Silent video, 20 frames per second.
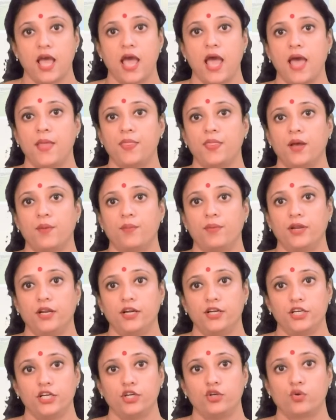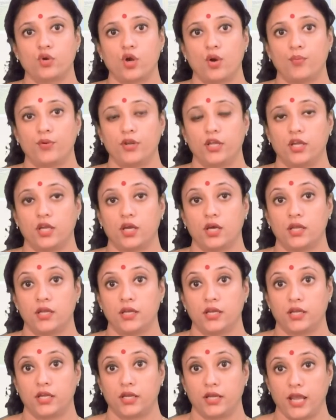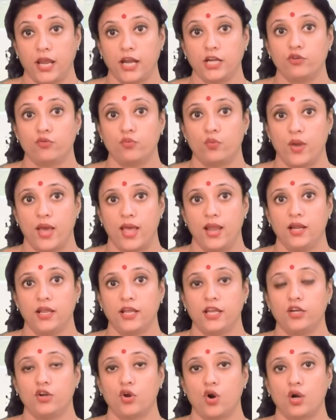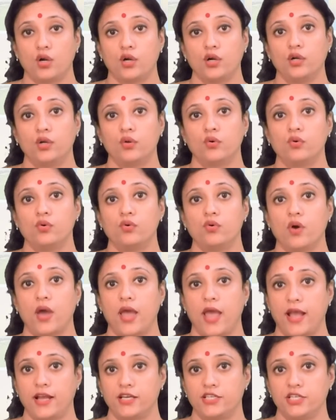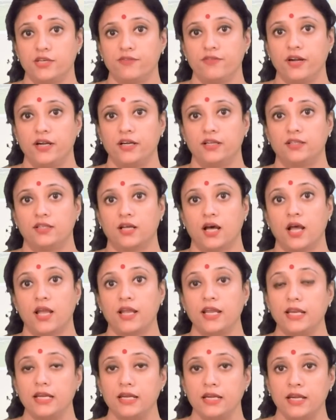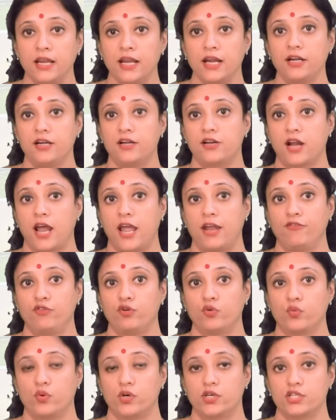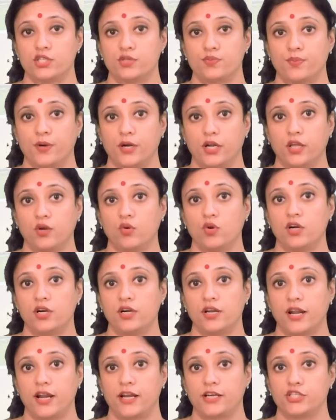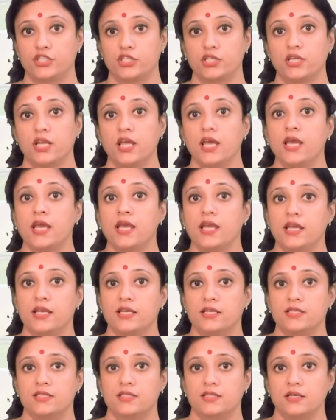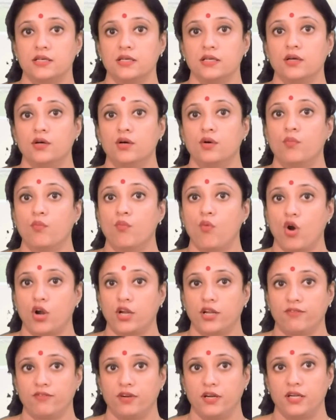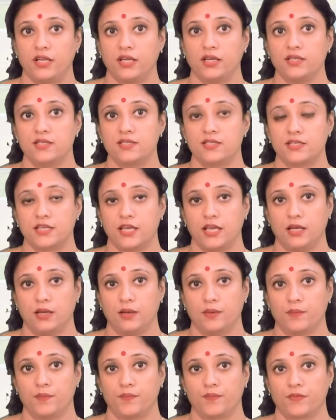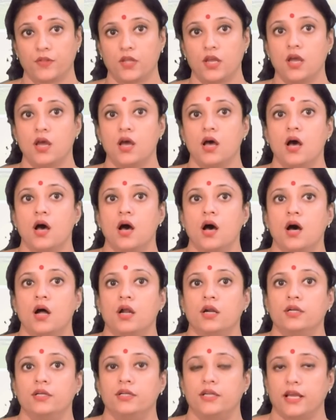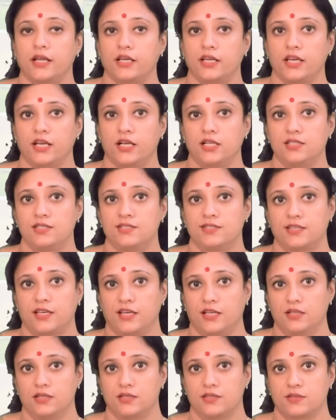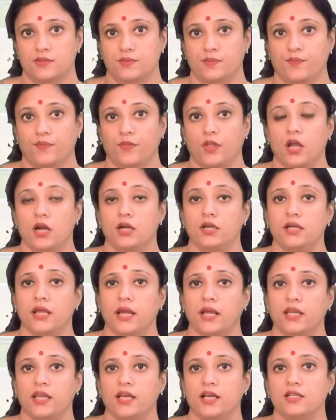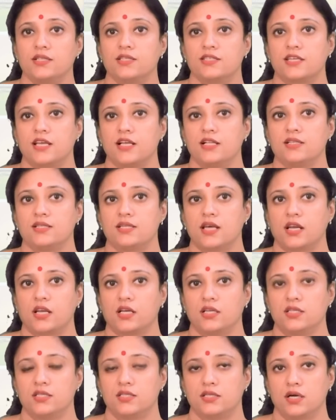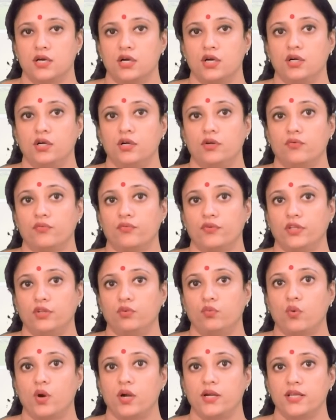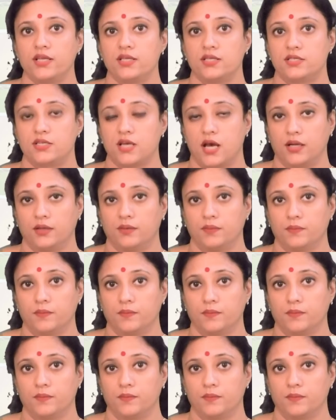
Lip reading: and the ability to communicate well in order to activate the innate drive towards particular direction is the motivating skill. Technical skills. Technical skills are concerned with what is done.